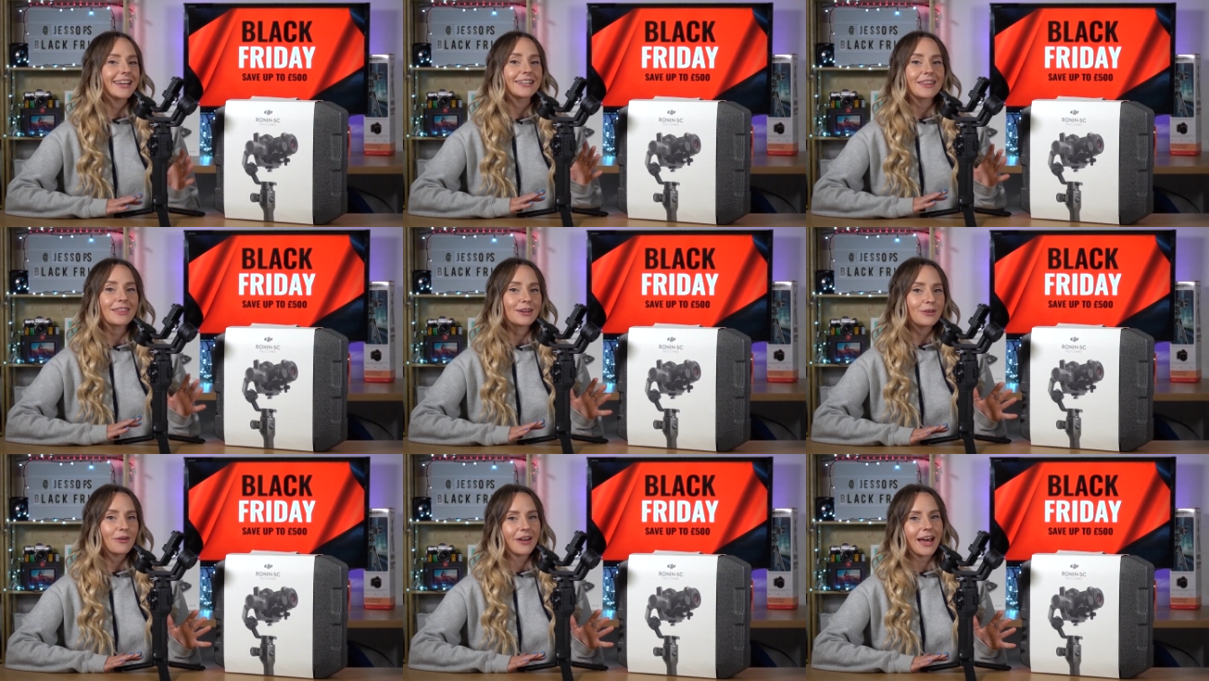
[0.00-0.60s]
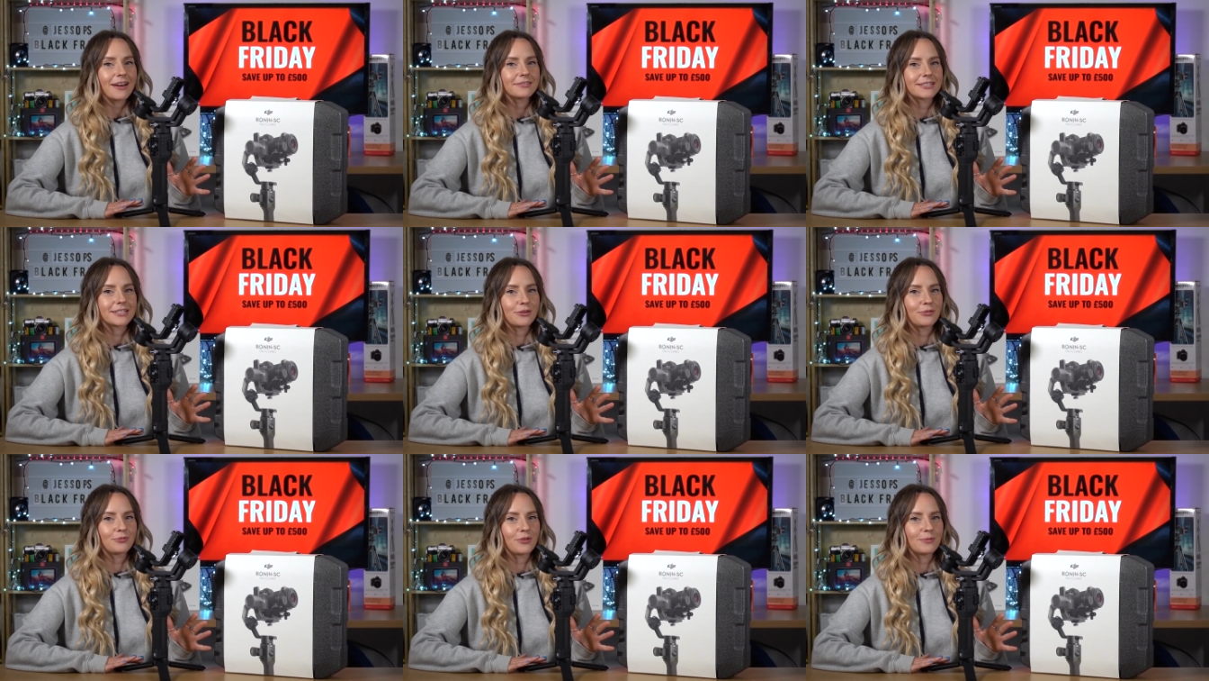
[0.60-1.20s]
Another knockout
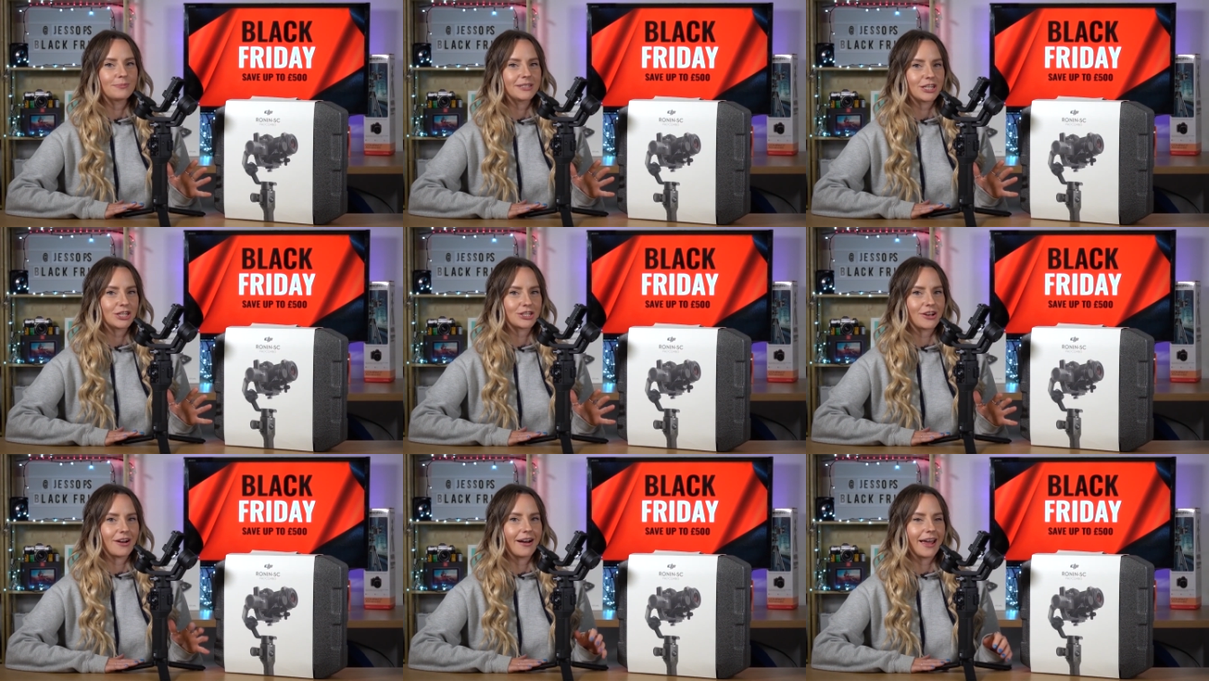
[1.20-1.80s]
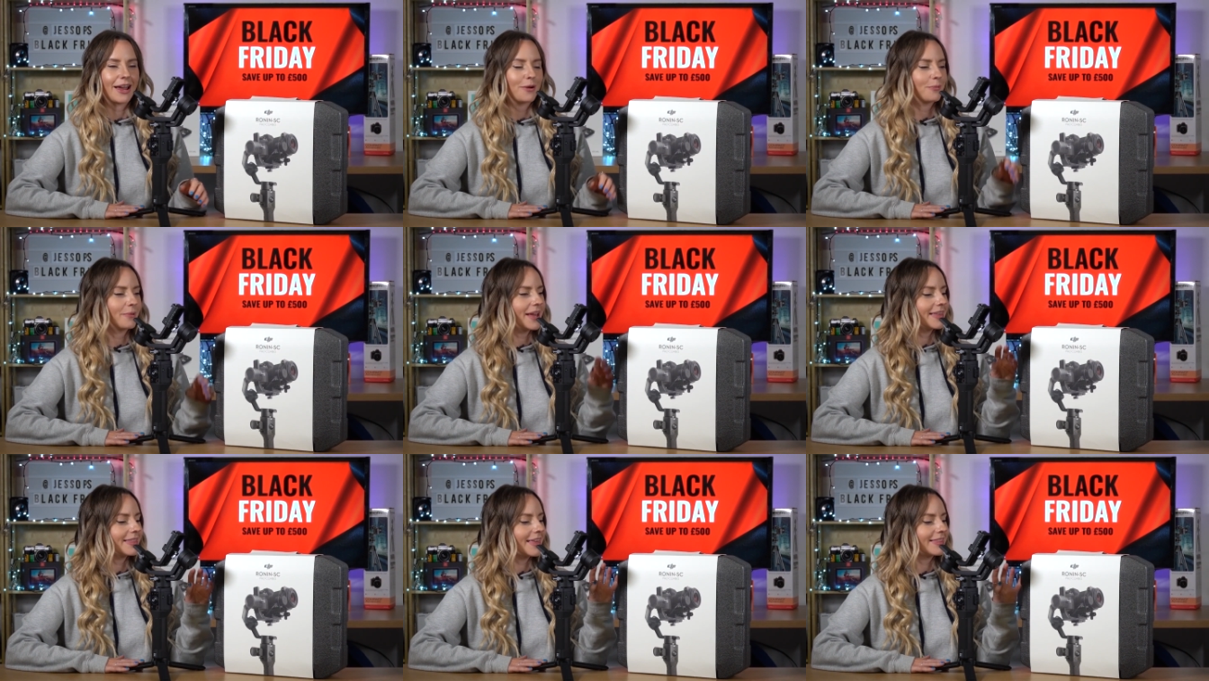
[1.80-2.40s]
deal from DJI
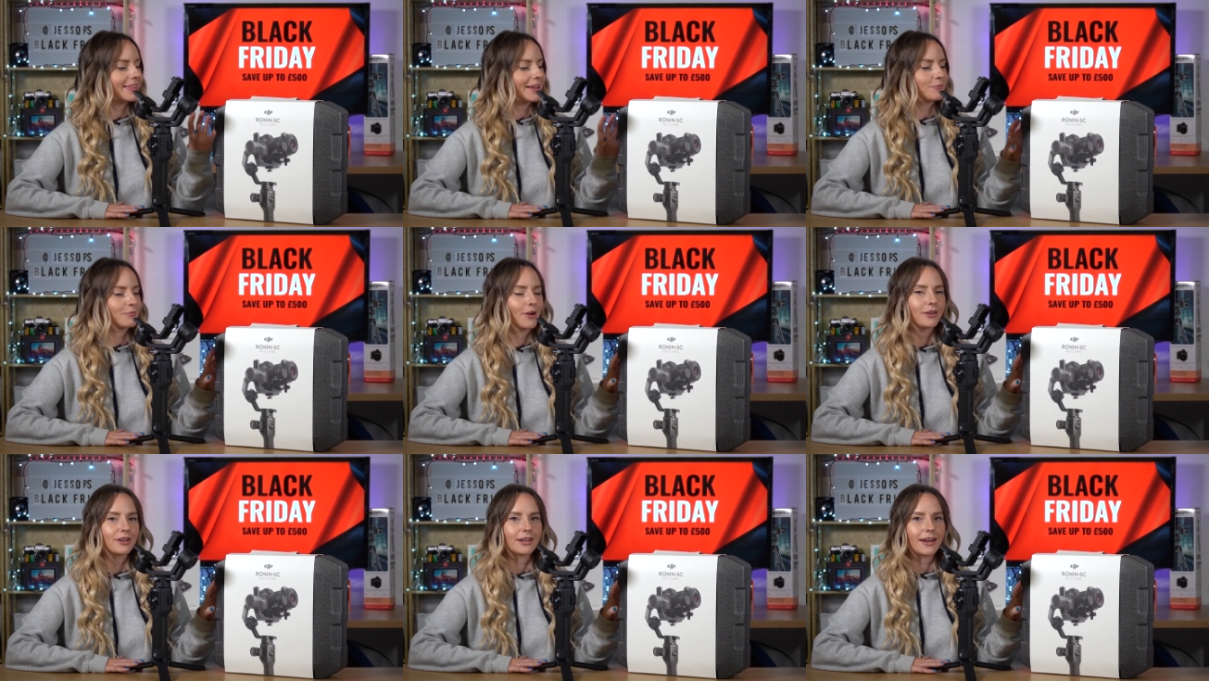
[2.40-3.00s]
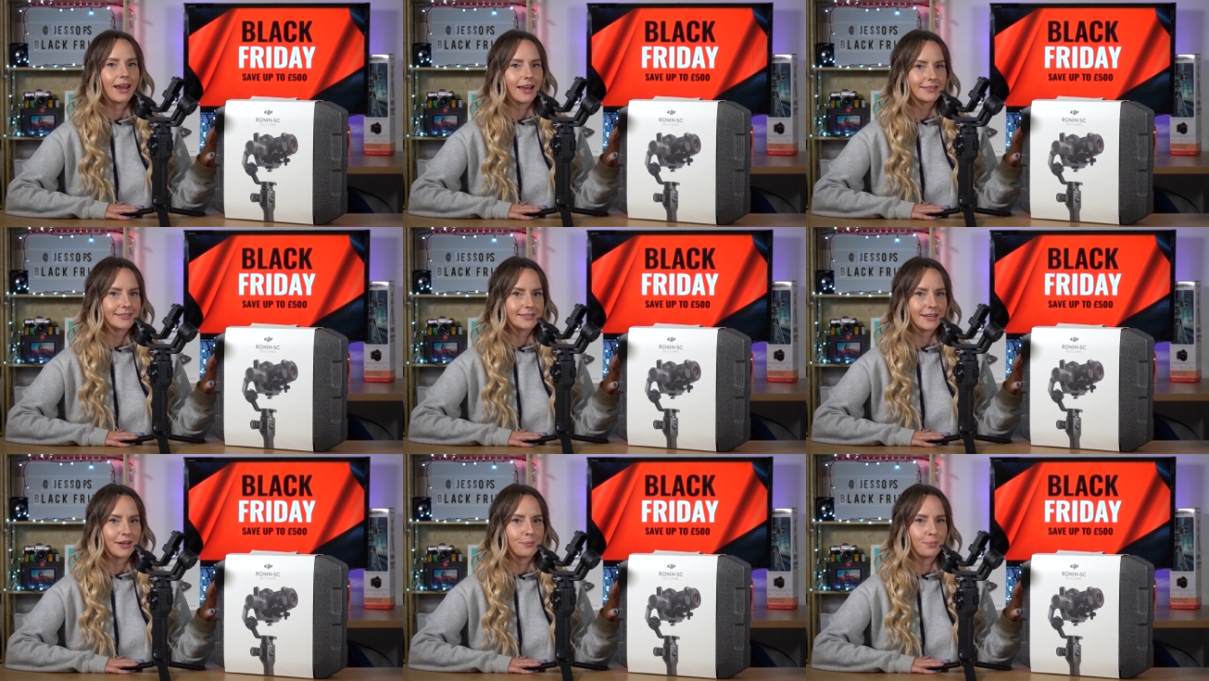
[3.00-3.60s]
with the Ronin
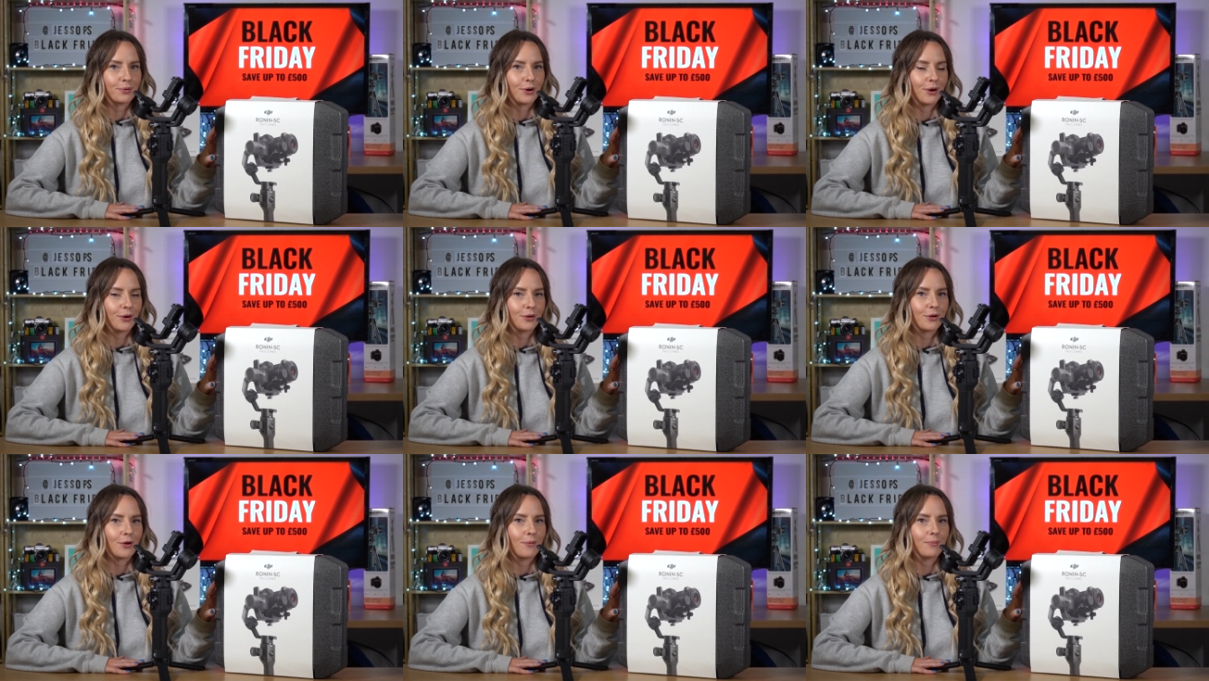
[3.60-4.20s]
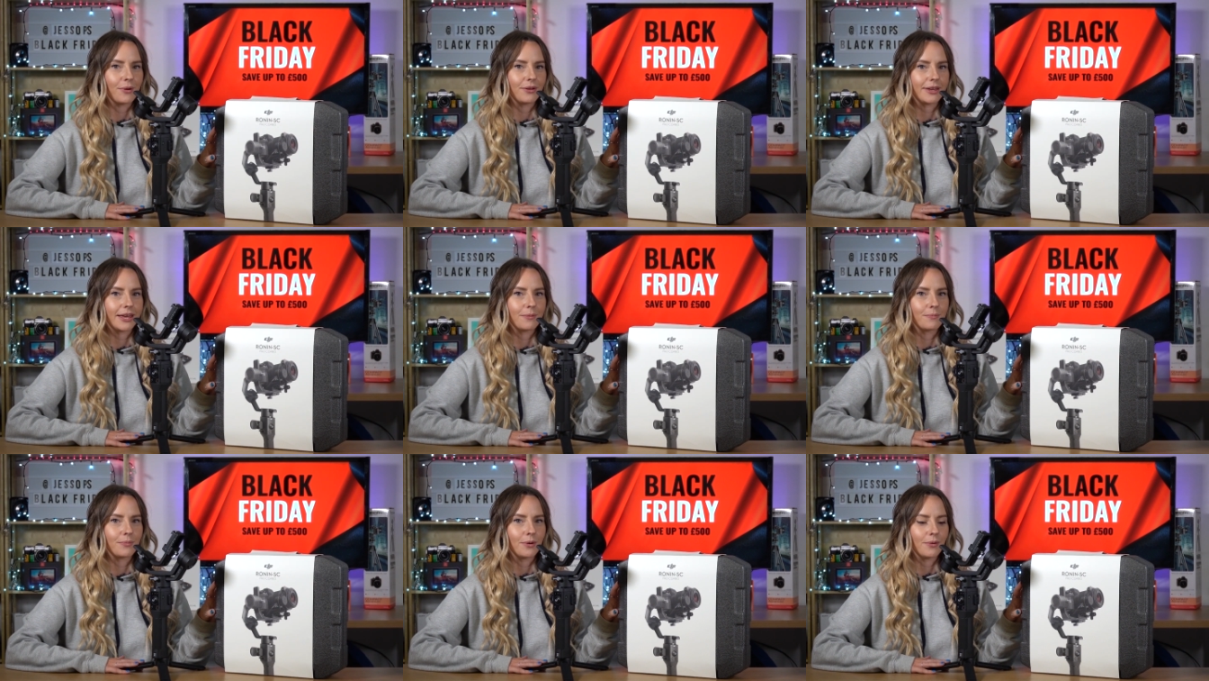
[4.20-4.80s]
SC Pro Combo
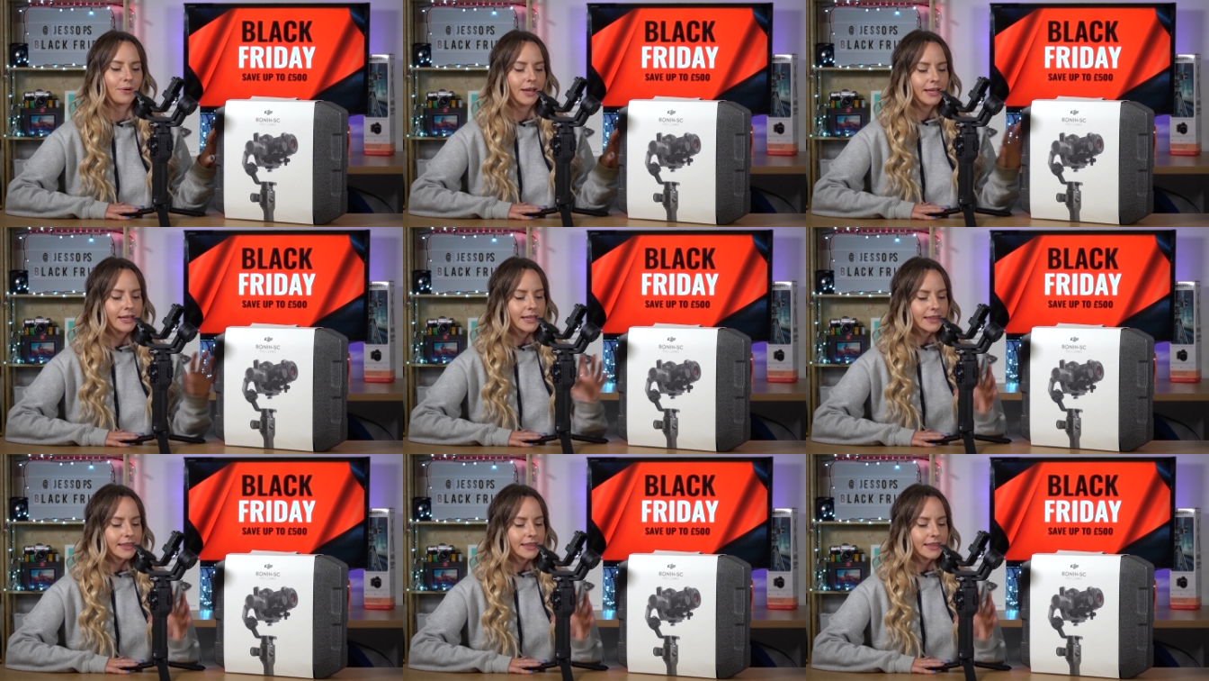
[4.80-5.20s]
Gimbal.